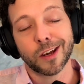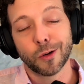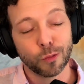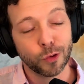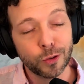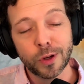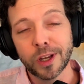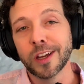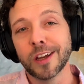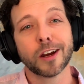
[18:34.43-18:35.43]
rude,
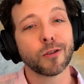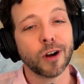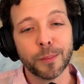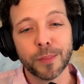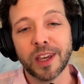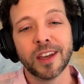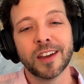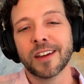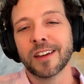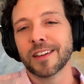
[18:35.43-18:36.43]
grumpy.
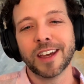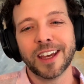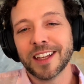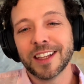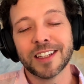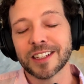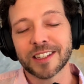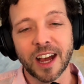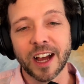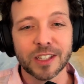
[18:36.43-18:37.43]
It just
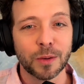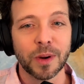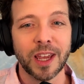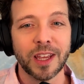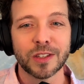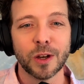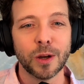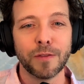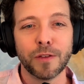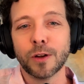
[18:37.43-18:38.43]
sucks, right? So
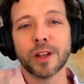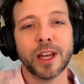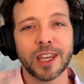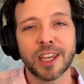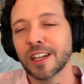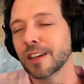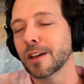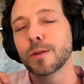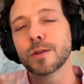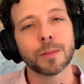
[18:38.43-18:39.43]
if you don't like it, go
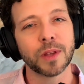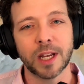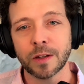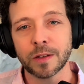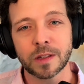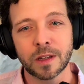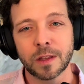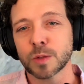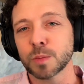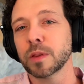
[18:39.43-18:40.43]
do something else.
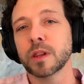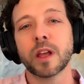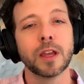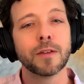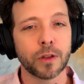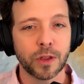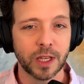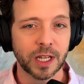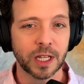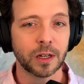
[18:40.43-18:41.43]
There's plenty of other things
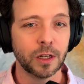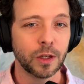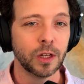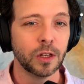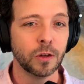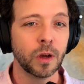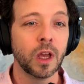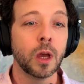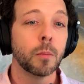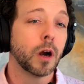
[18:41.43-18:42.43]
out there you can do.
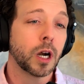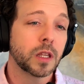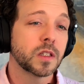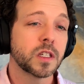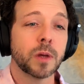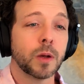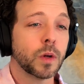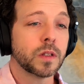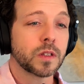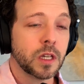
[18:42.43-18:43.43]
Mark, this is my
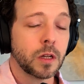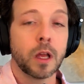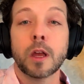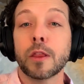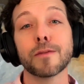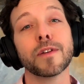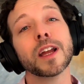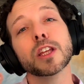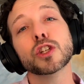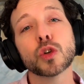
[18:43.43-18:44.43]
one skill. Then find
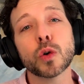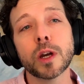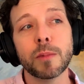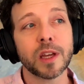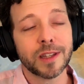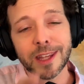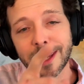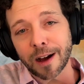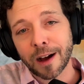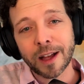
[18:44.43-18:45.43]
the joy, because
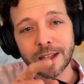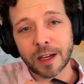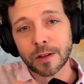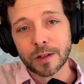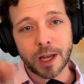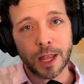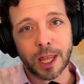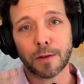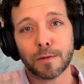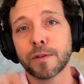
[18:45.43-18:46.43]
on the other side of
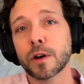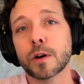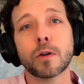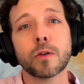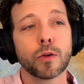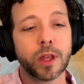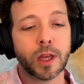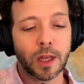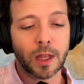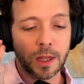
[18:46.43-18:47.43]
that phone, or
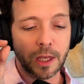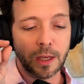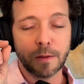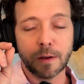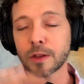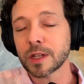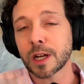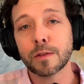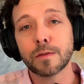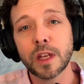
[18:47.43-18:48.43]
the other side of
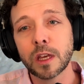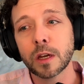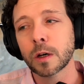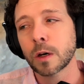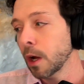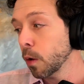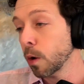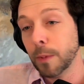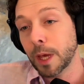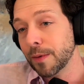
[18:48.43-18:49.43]
the video, or
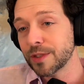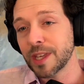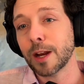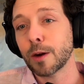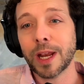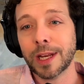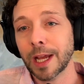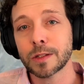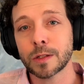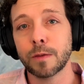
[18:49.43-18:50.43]
maybe even standing right
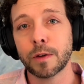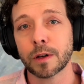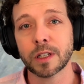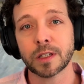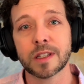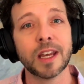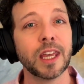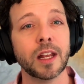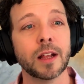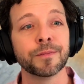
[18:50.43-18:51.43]
next to you if you're on
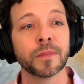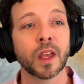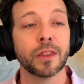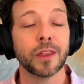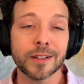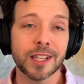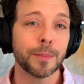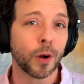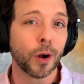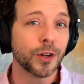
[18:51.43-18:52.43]
site, there's
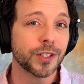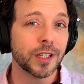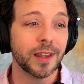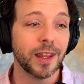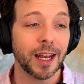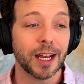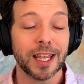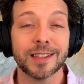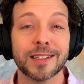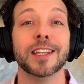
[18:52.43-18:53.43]
that person that
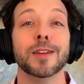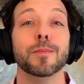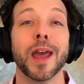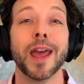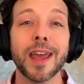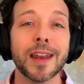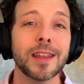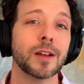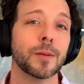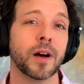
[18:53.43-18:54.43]
is
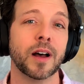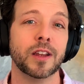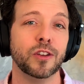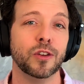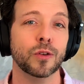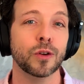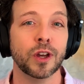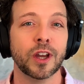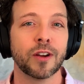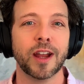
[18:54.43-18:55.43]
depending upon you,
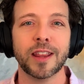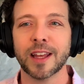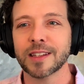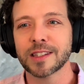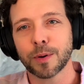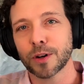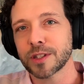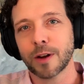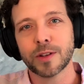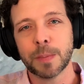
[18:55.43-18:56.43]
right? And that's the person
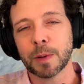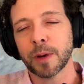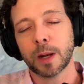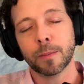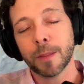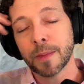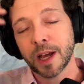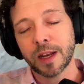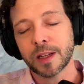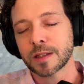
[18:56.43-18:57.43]
I always keep in mind. In my
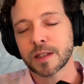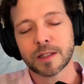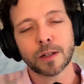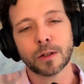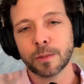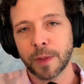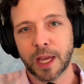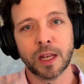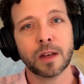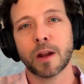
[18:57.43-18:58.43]
mind, it's this little old
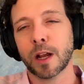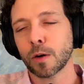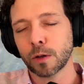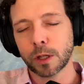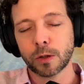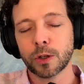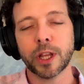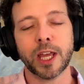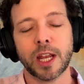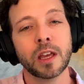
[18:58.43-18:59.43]
man, right? Or a little old
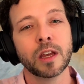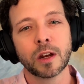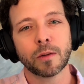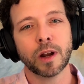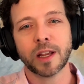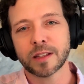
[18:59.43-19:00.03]
lady, right? Because